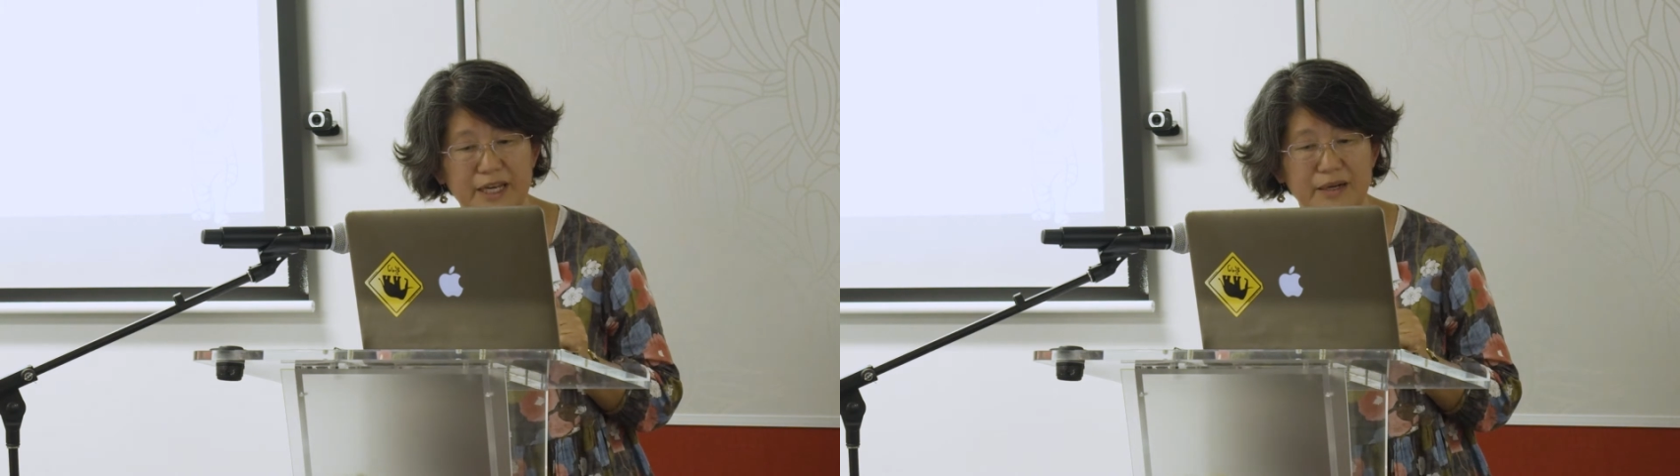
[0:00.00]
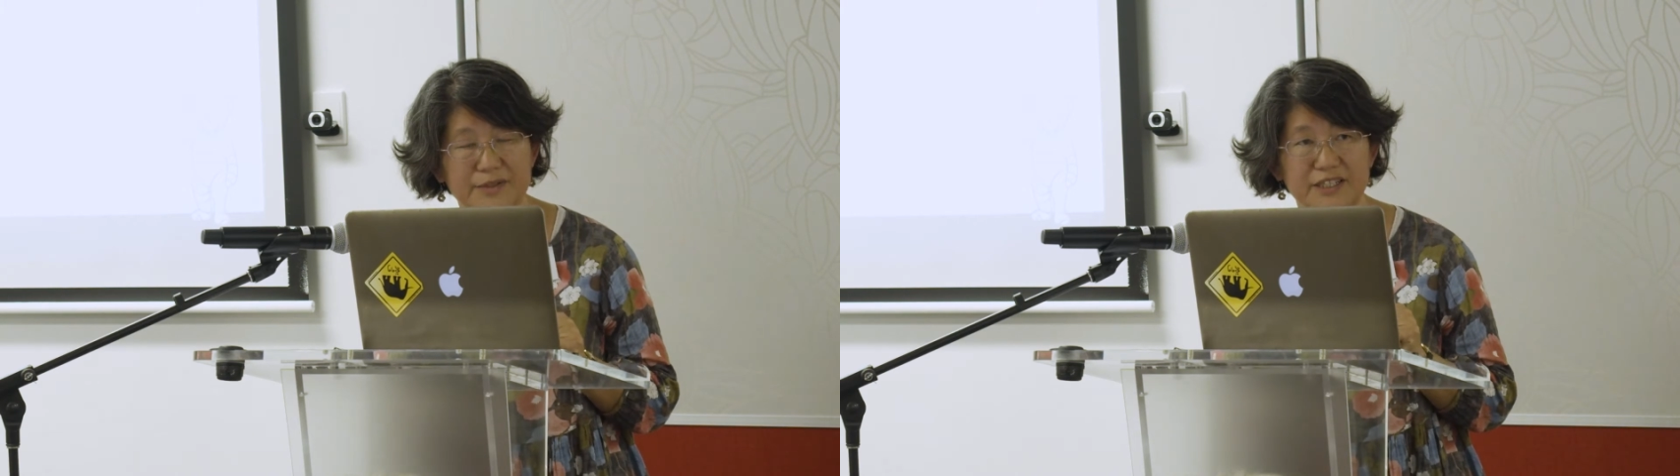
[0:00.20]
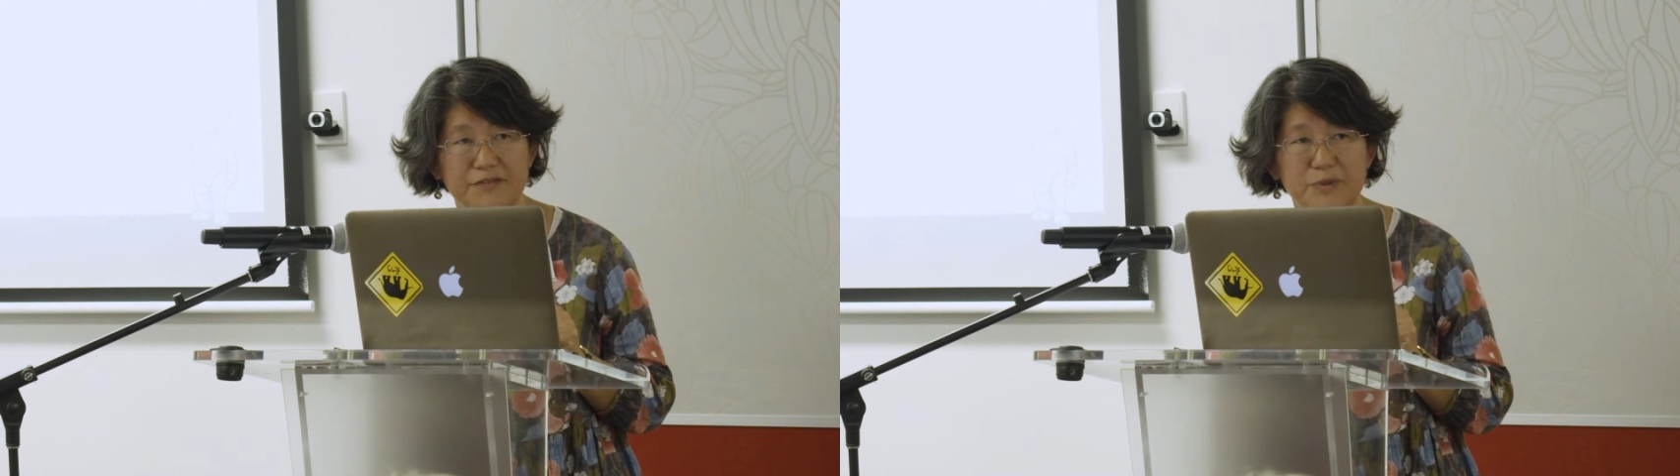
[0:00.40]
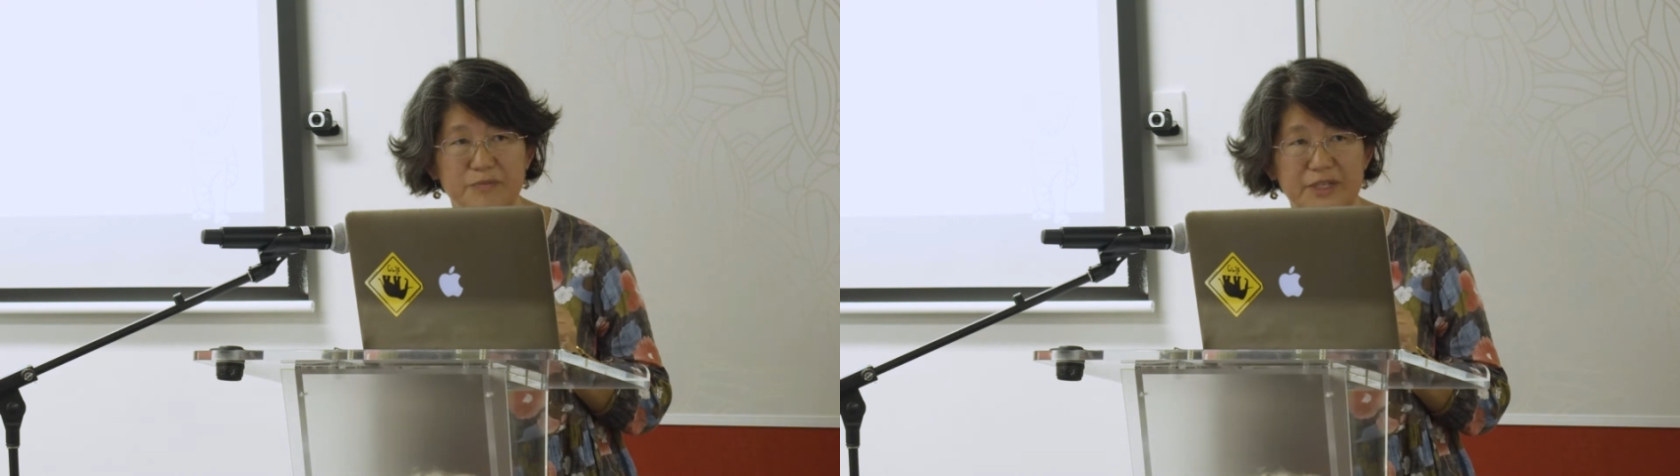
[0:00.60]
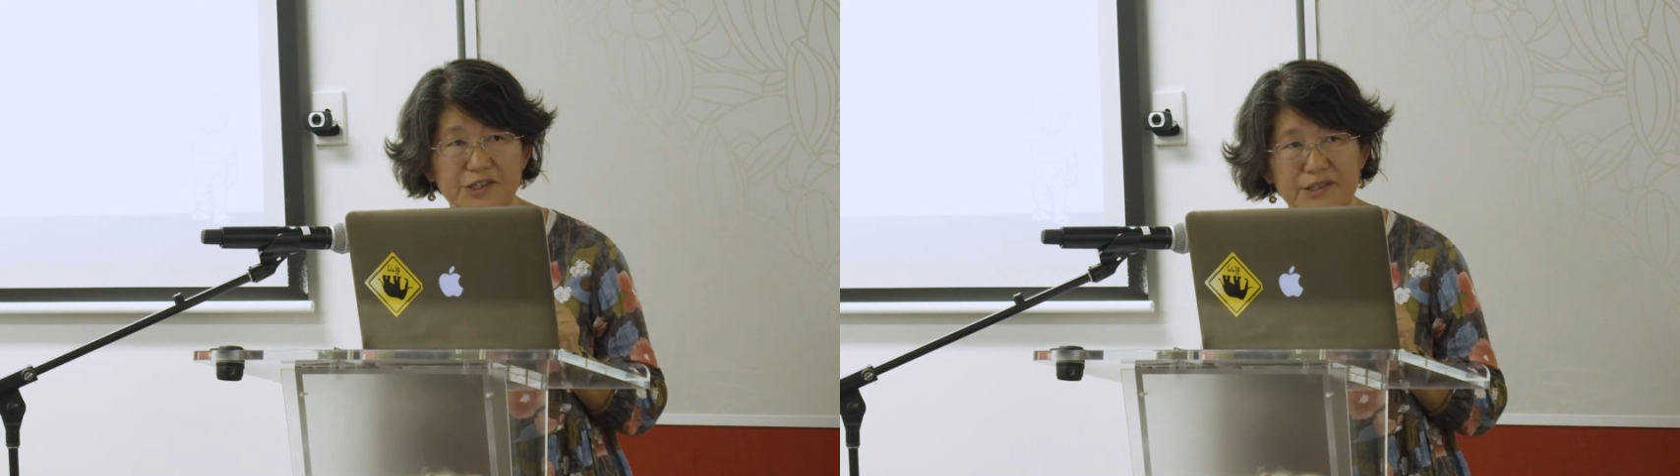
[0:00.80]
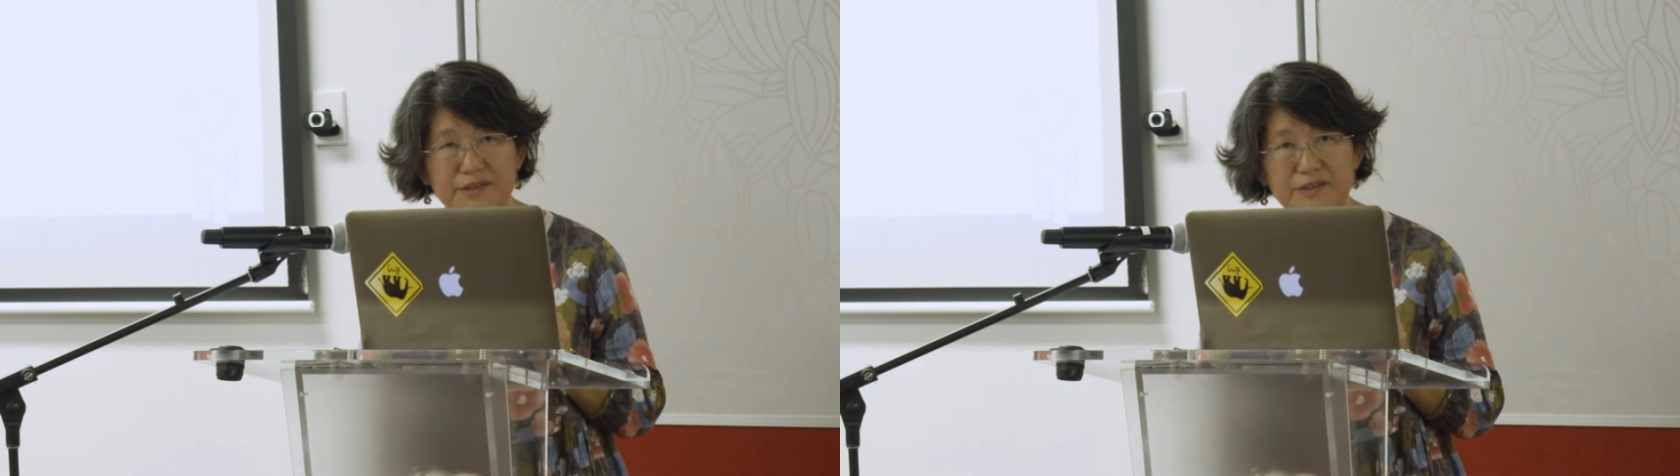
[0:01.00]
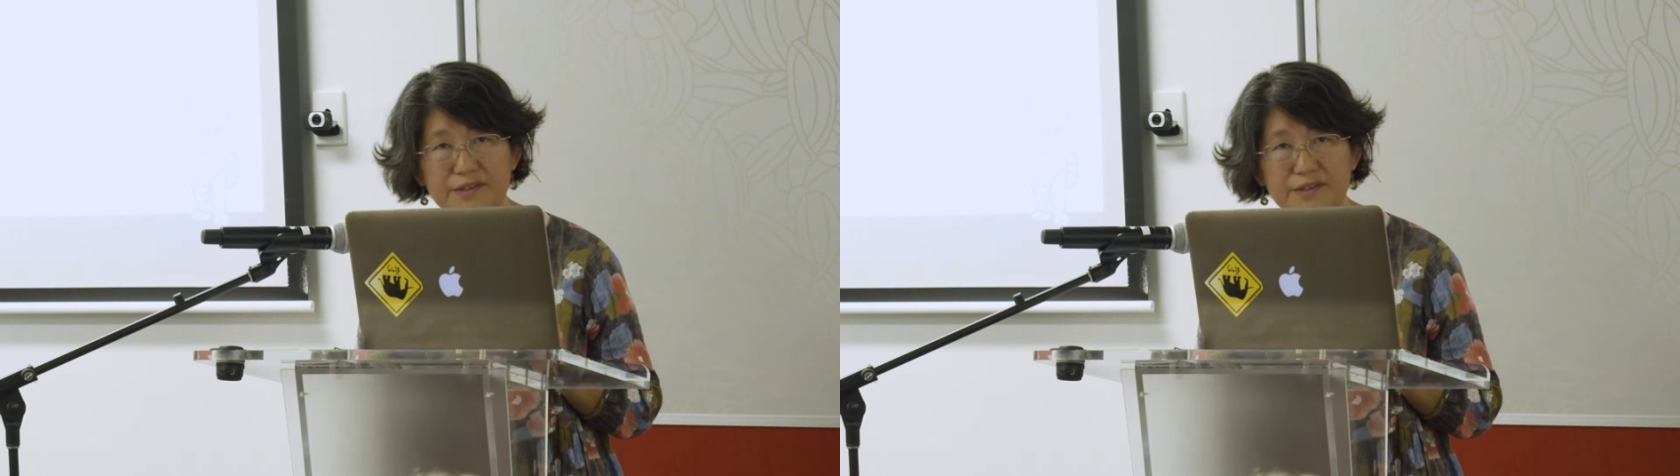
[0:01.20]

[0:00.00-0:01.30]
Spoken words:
be able to give permission